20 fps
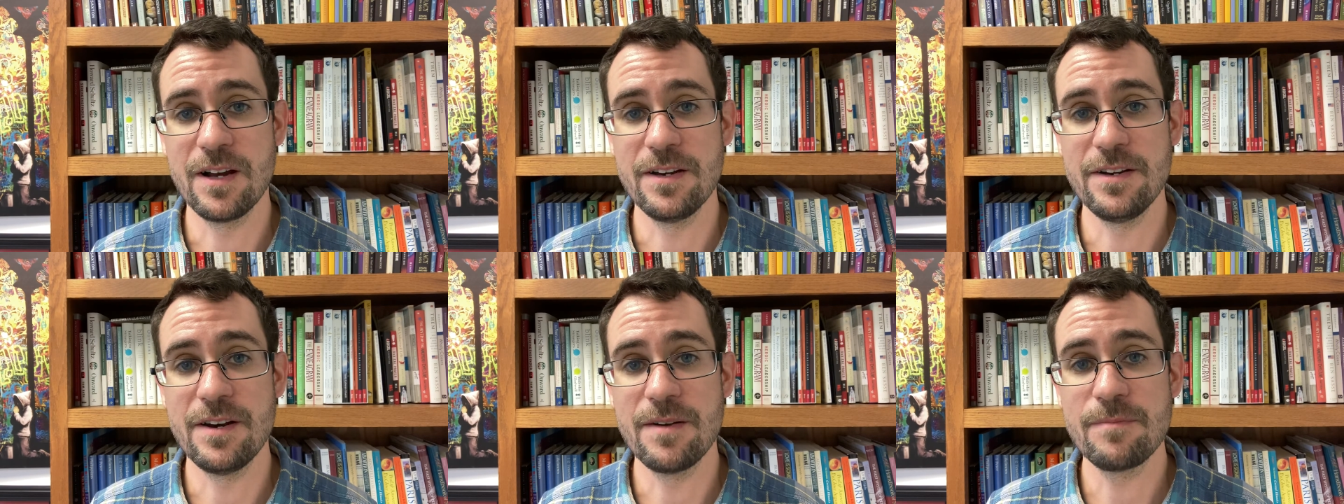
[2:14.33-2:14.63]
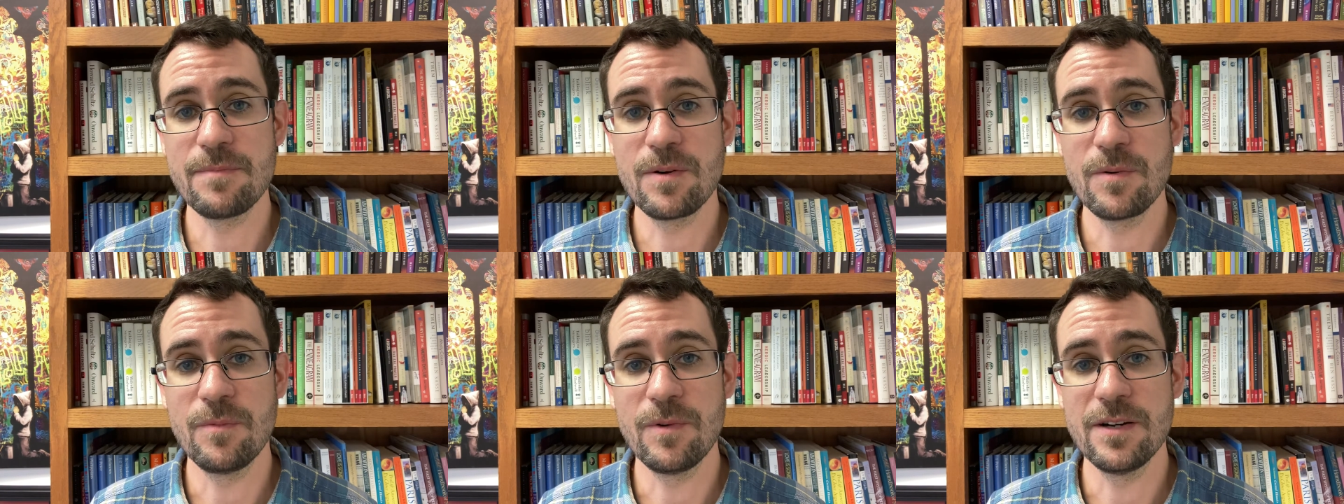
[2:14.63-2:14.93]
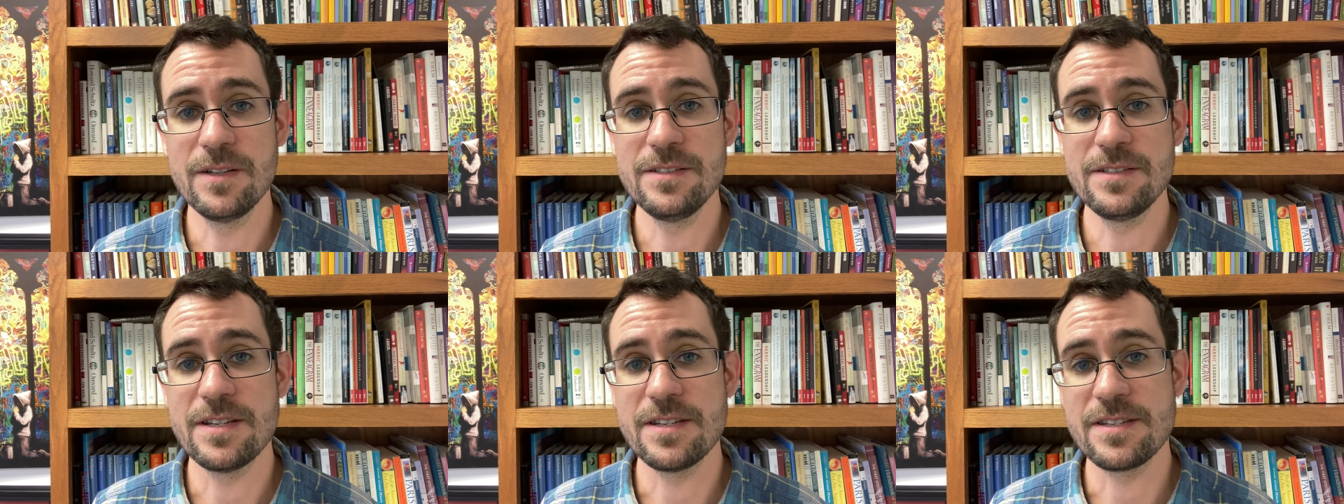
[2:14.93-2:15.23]
number
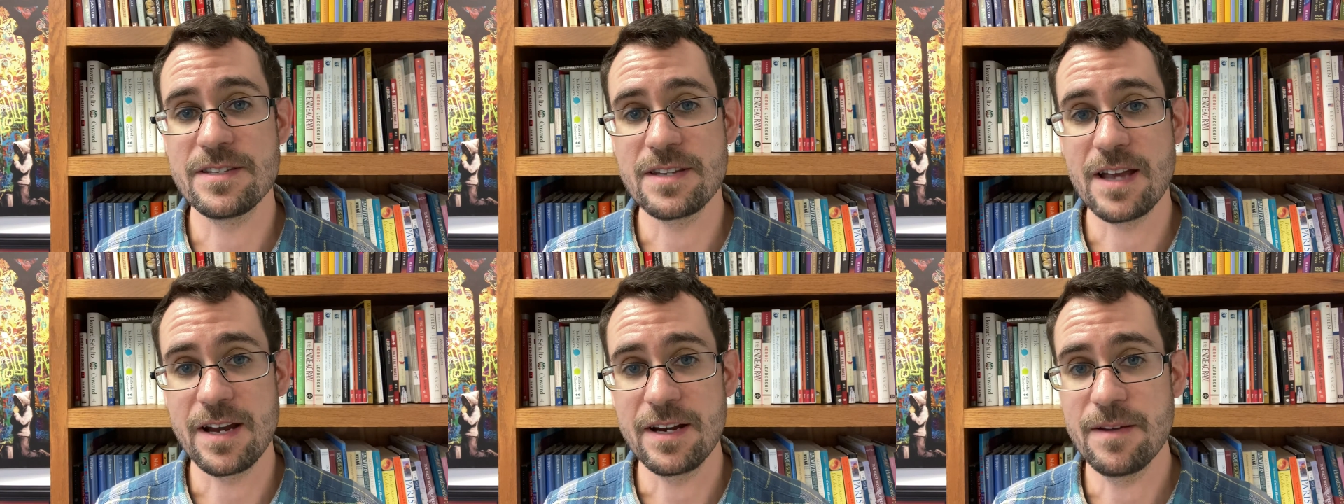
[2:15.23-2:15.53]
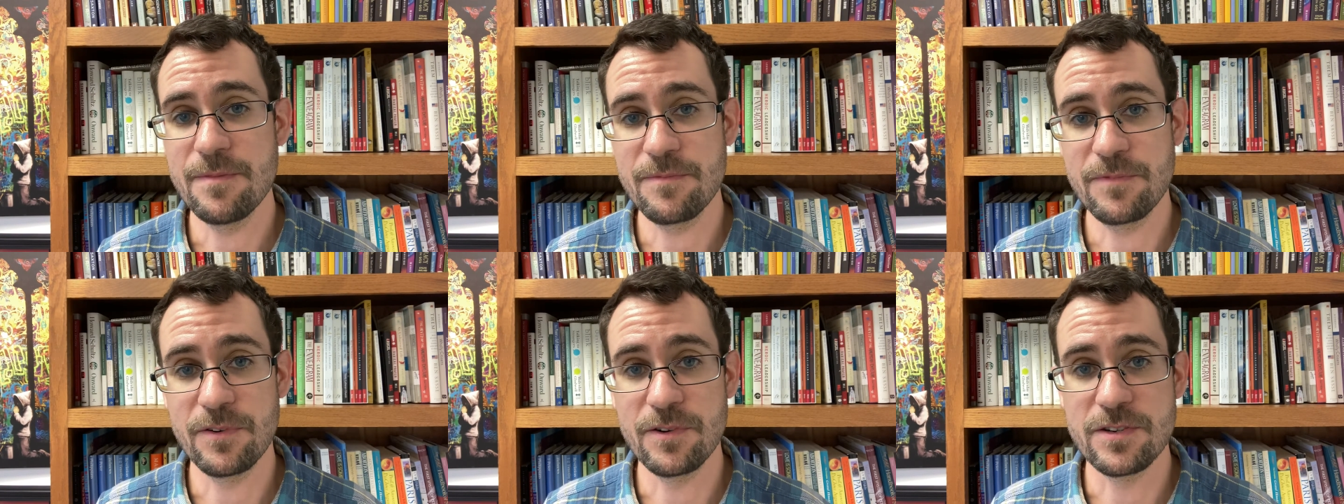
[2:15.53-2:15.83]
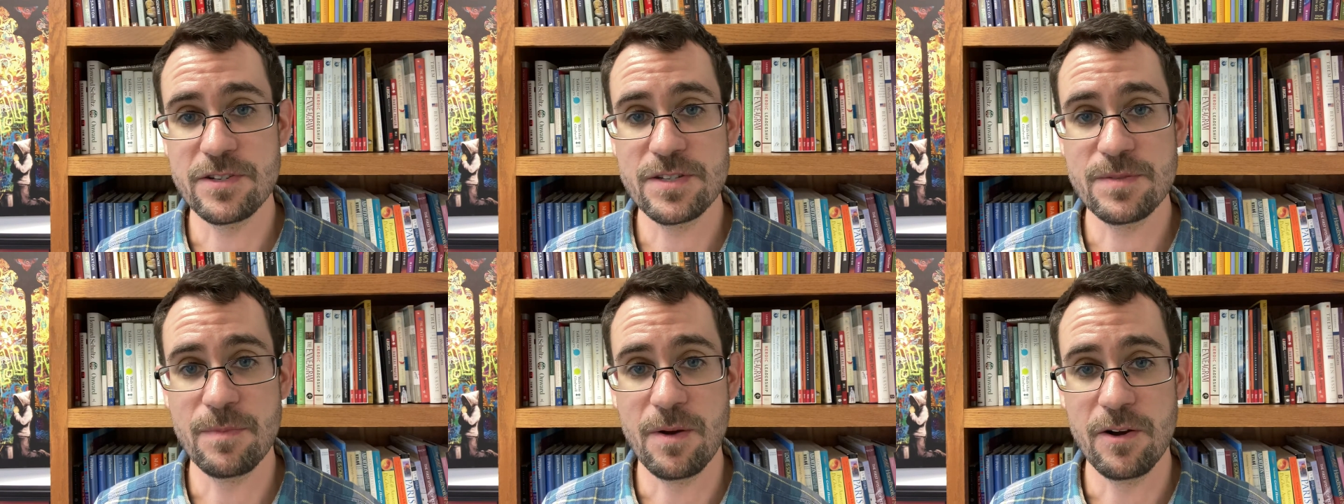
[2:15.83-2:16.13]
one, to sign up for
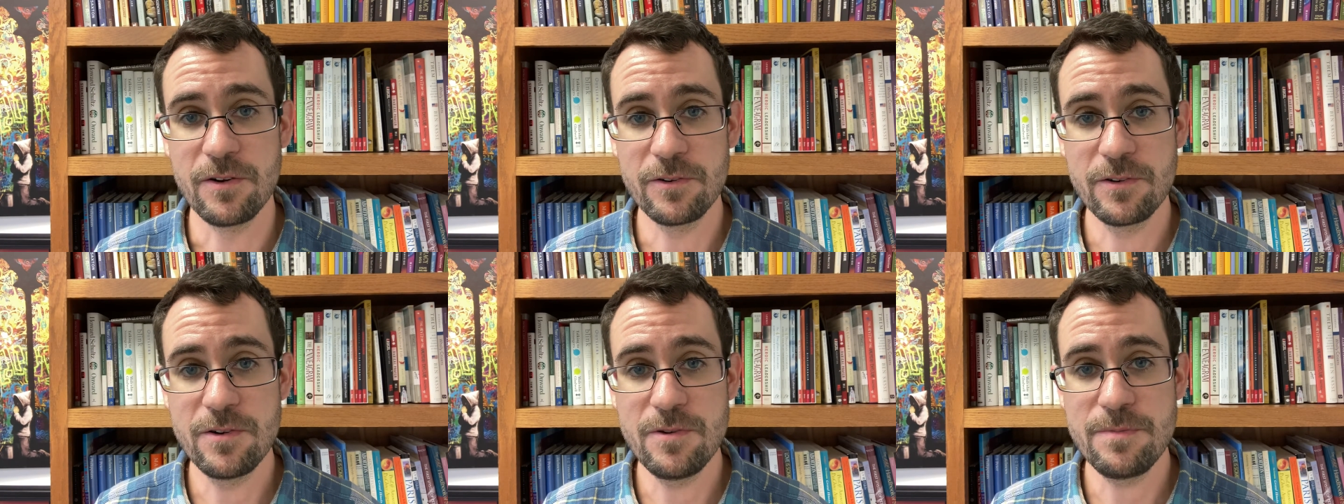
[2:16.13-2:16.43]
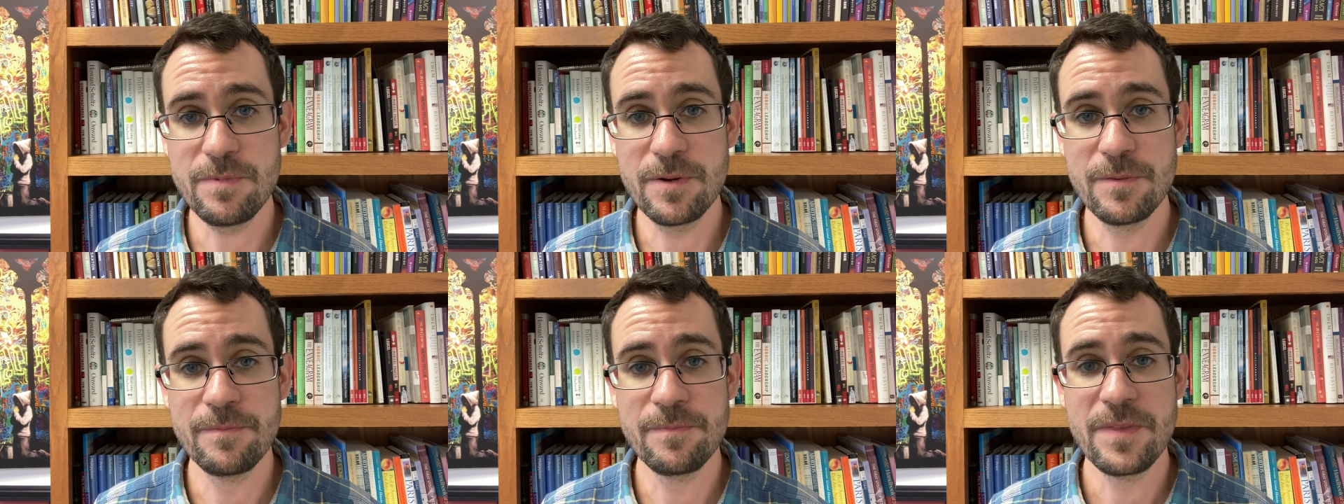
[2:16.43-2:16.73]
a small group.